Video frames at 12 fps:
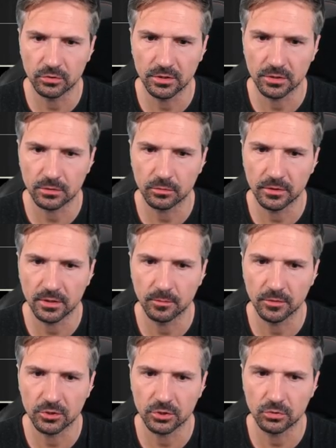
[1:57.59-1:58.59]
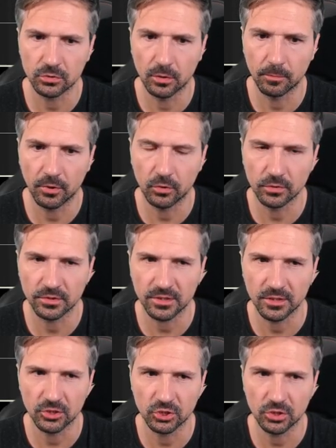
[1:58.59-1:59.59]
deal 3 damage to opponent's
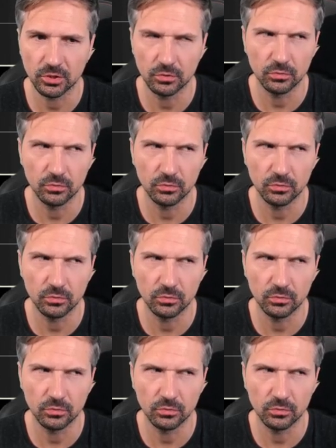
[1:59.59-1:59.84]
HQ,